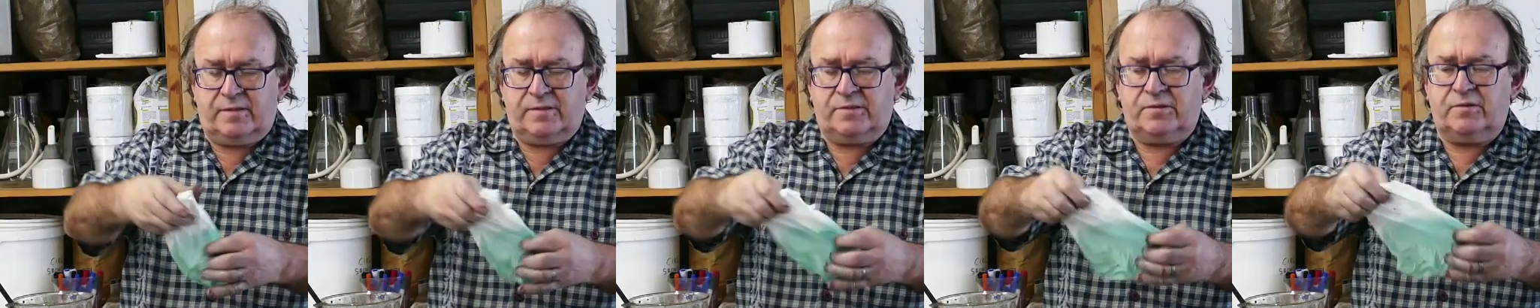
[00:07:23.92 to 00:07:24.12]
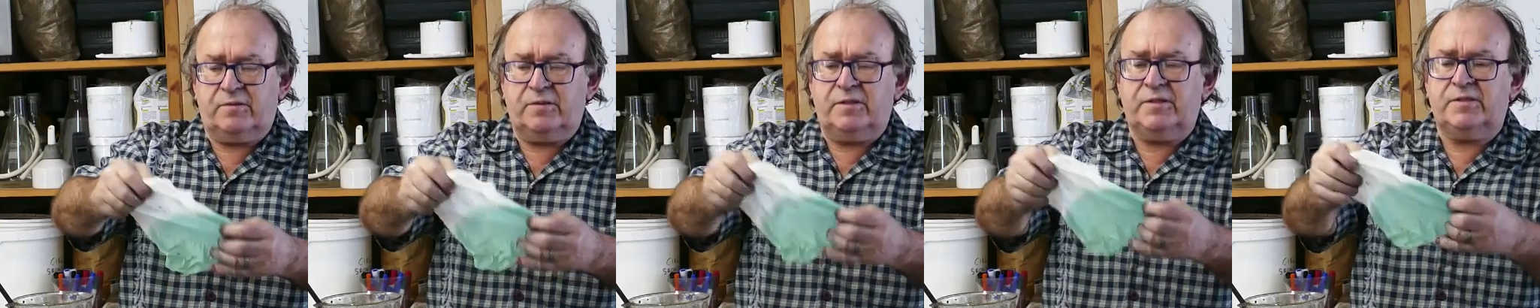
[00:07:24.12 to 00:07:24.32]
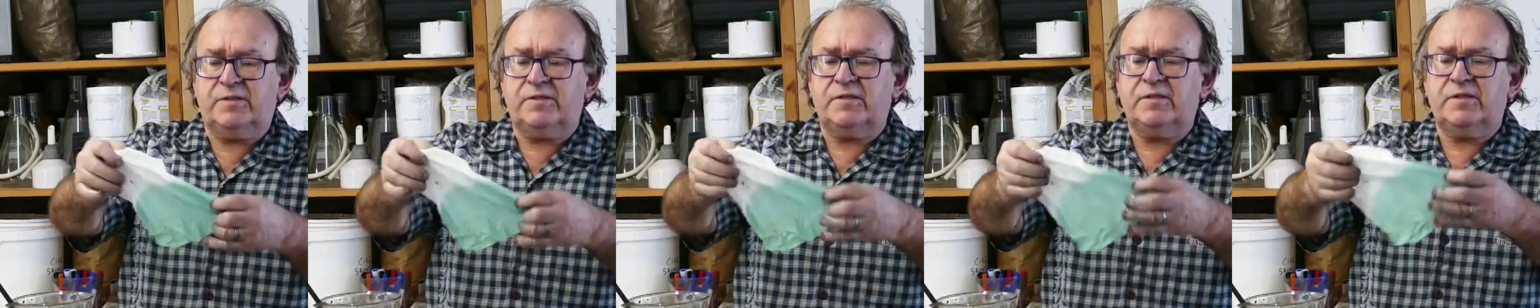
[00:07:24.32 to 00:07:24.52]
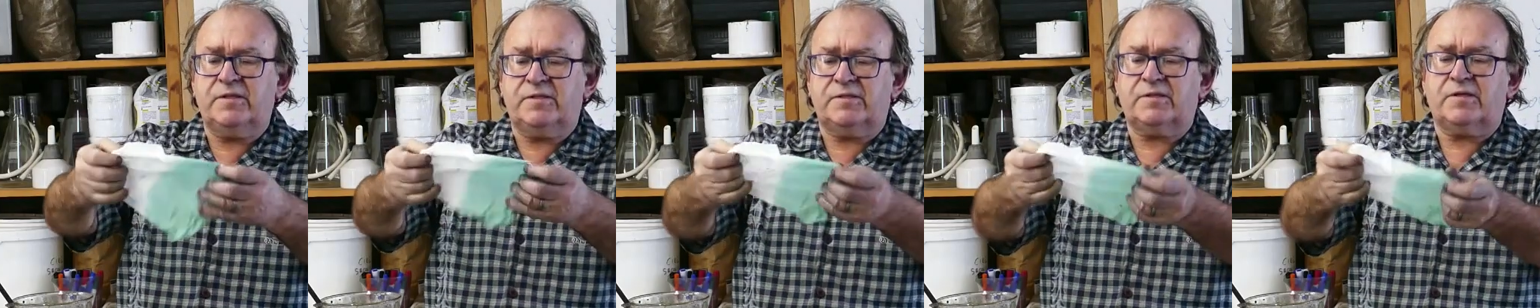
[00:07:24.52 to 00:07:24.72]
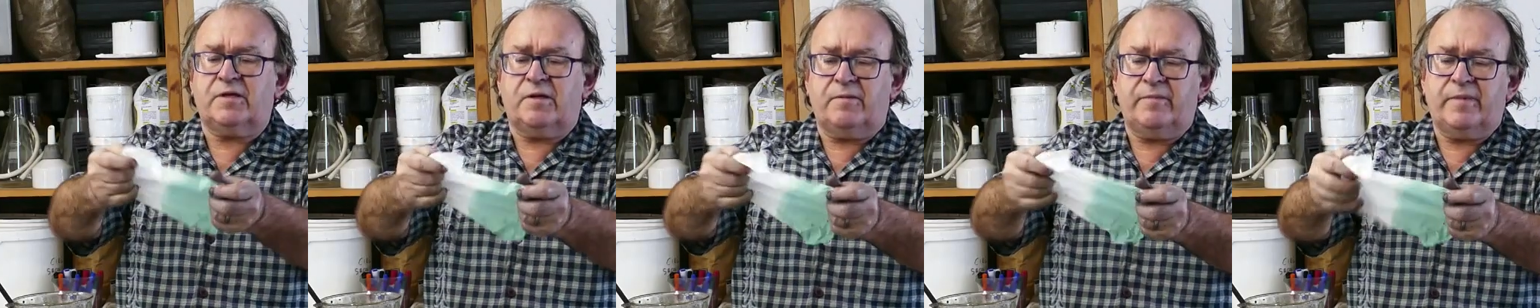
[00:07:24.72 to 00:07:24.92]
So it's, it's
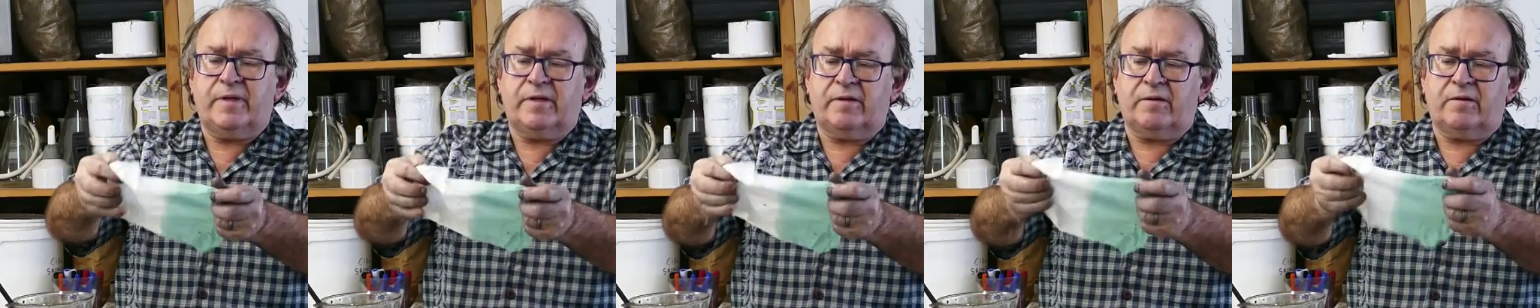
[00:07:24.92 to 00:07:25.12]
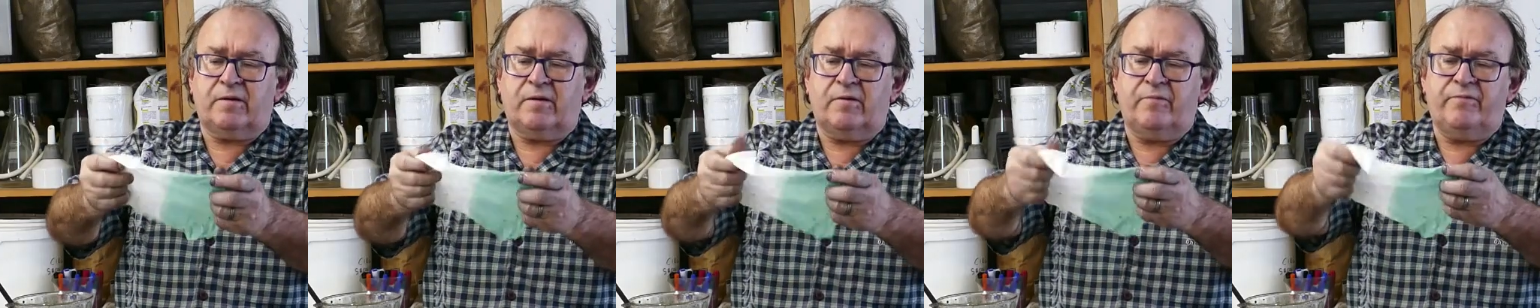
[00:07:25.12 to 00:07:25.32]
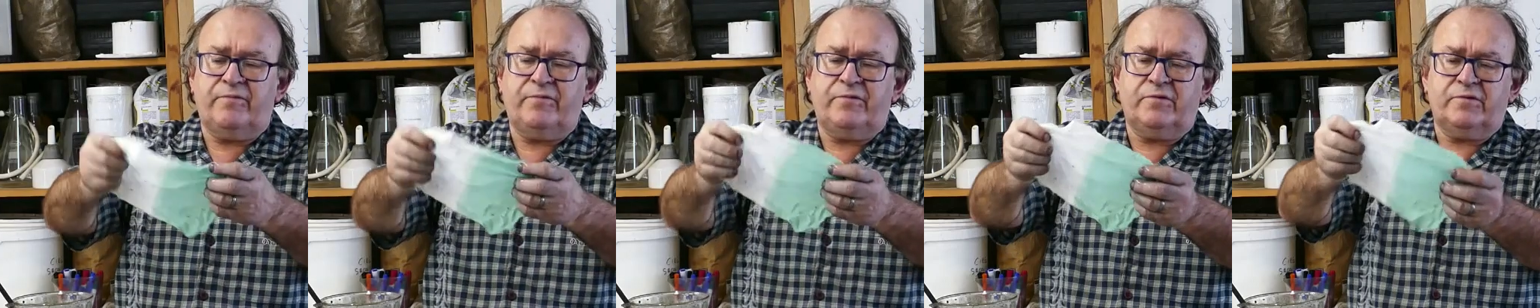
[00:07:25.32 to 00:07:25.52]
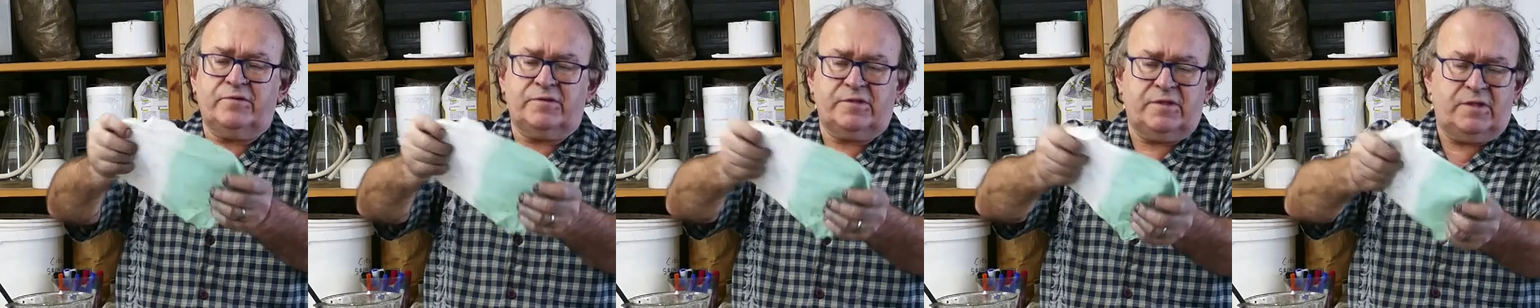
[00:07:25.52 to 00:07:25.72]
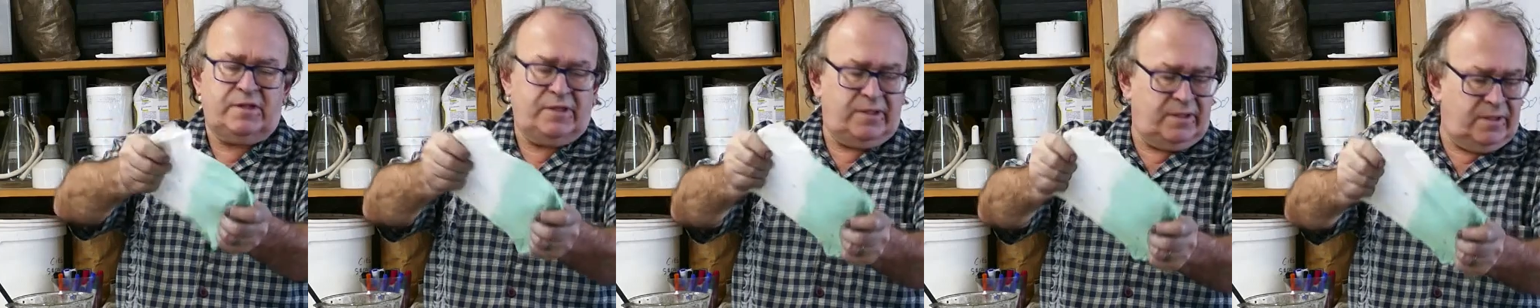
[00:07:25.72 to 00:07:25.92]
coming,
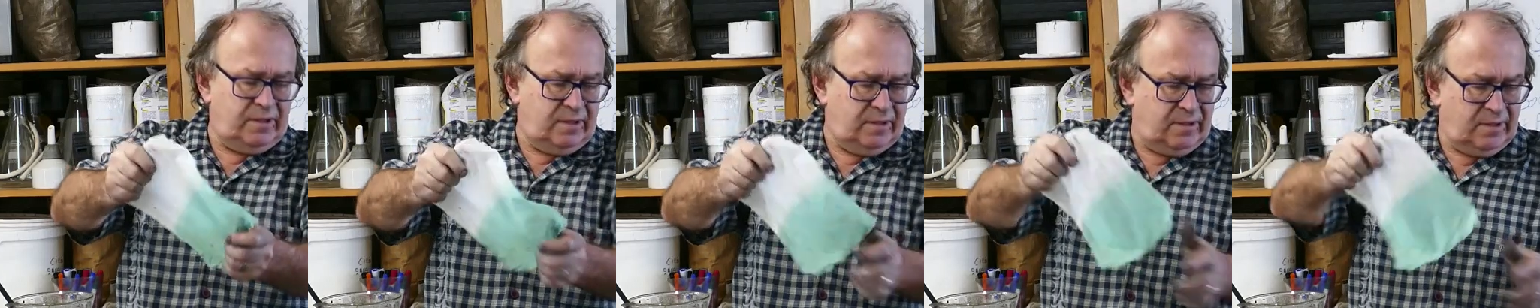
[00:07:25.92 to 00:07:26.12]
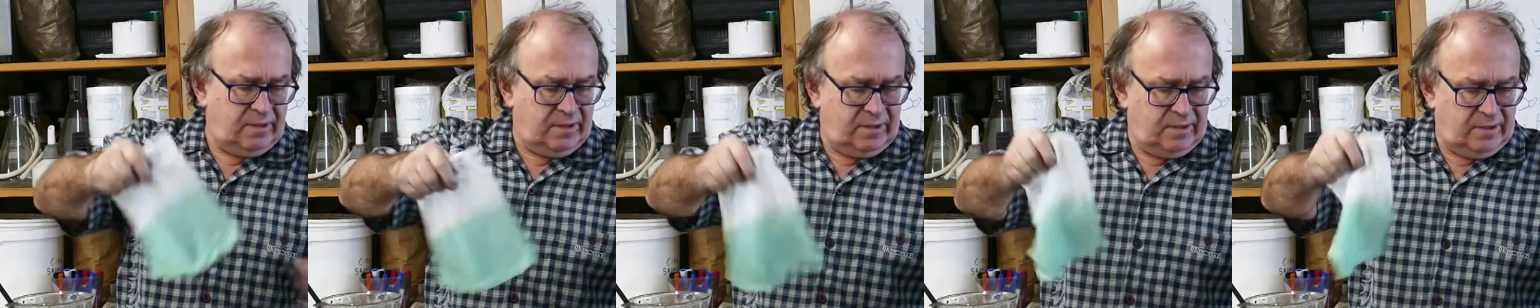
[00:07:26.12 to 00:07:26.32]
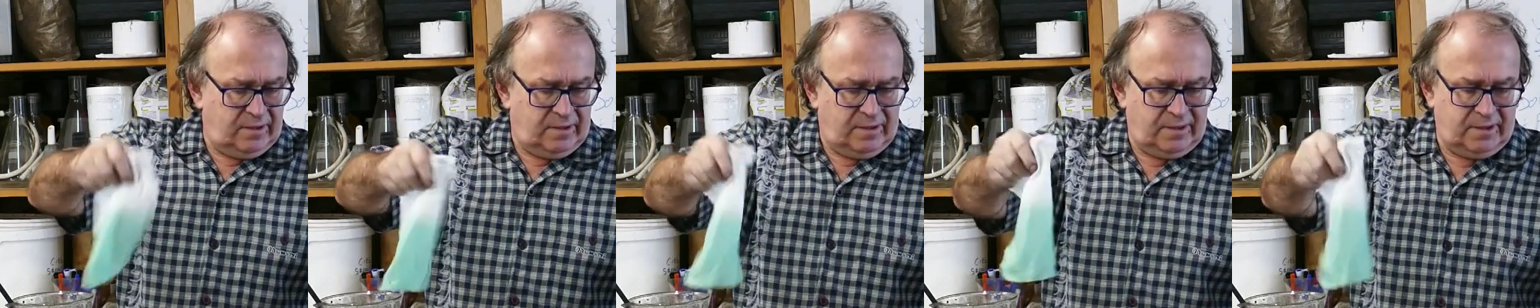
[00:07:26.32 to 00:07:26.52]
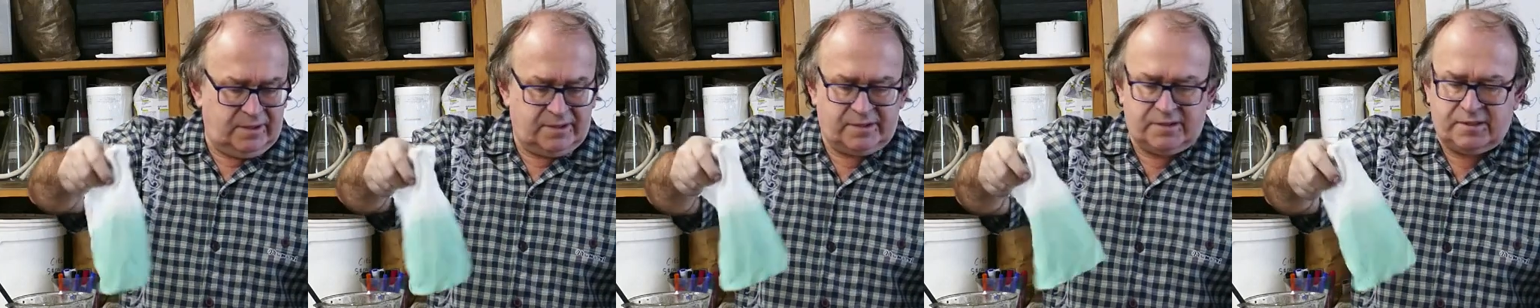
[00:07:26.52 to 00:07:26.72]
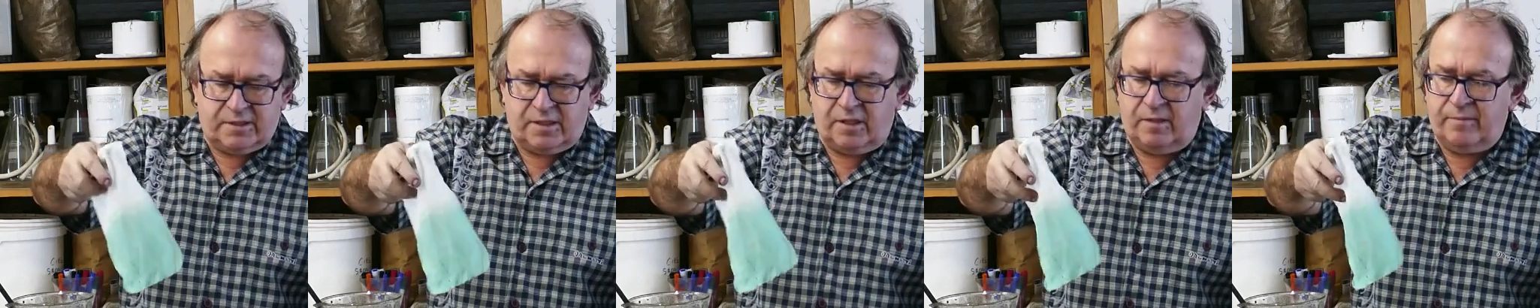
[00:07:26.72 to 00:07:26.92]
obviously
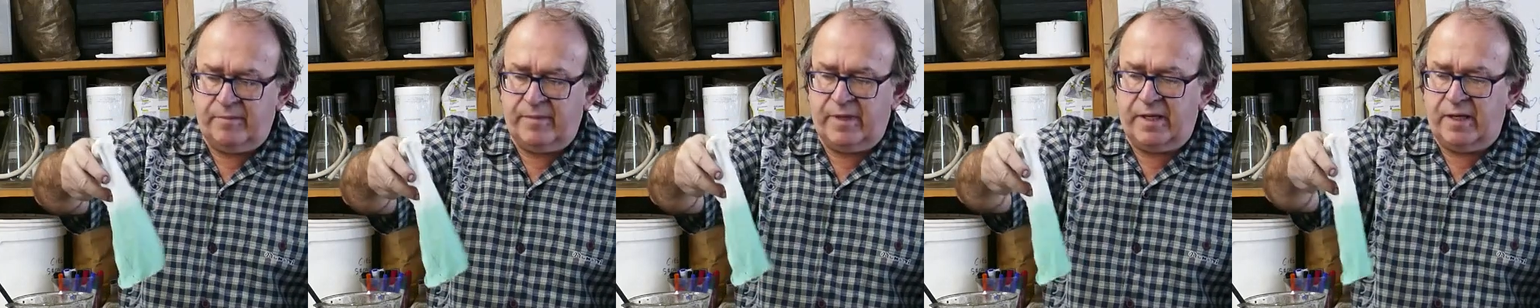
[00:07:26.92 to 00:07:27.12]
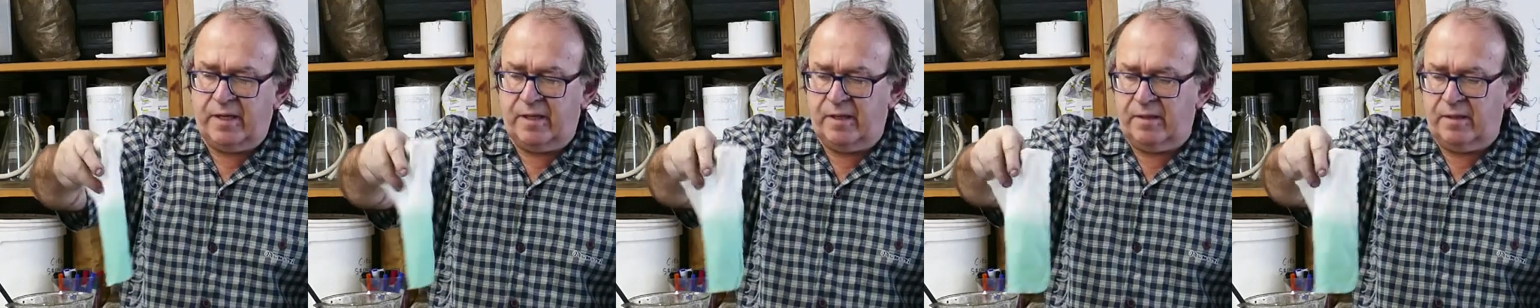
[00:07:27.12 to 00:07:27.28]
it's coming.